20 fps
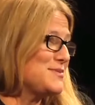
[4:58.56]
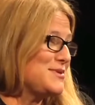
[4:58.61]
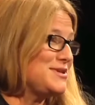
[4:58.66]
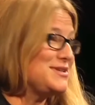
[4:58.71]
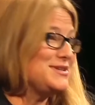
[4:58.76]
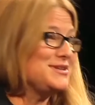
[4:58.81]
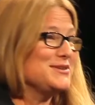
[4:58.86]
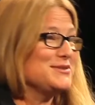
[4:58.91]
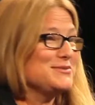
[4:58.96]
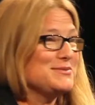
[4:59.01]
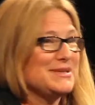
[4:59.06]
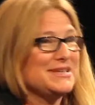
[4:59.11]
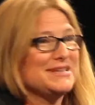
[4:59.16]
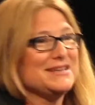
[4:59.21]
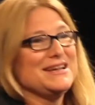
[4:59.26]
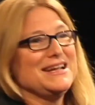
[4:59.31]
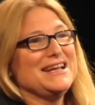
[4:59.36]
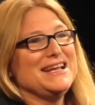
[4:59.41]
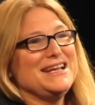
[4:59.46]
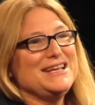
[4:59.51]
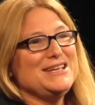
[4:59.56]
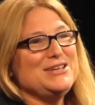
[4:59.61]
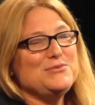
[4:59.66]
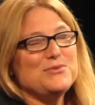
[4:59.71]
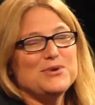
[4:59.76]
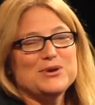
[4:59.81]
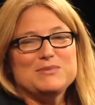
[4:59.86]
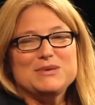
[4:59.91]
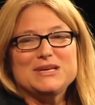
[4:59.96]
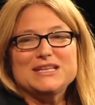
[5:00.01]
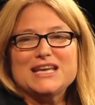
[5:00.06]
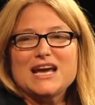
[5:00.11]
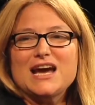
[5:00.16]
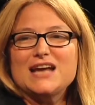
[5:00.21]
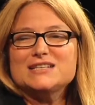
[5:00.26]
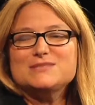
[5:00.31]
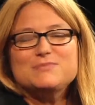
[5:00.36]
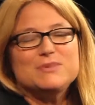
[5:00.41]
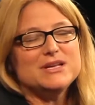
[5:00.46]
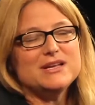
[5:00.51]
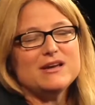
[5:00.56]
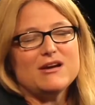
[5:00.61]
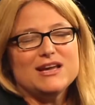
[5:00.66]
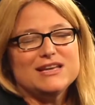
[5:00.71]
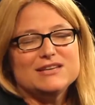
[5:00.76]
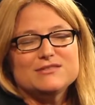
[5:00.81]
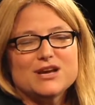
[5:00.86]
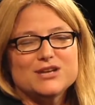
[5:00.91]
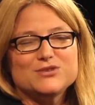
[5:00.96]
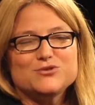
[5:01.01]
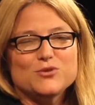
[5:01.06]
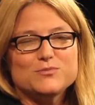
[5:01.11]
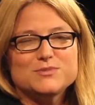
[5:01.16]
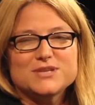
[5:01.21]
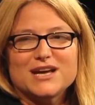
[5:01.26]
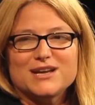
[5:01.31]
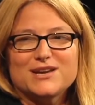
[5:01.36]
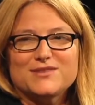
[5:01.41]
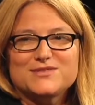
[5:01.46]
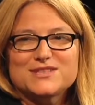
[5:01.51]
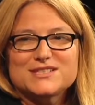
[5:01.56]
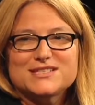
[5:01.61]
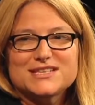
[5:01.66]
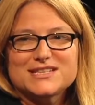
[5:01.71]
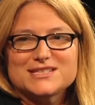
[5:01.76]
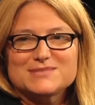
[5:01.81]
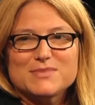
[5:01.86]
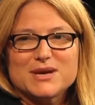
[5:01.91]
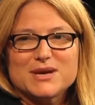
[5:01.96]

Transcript: what you do. You want to be in the arts. But I dropped out after 6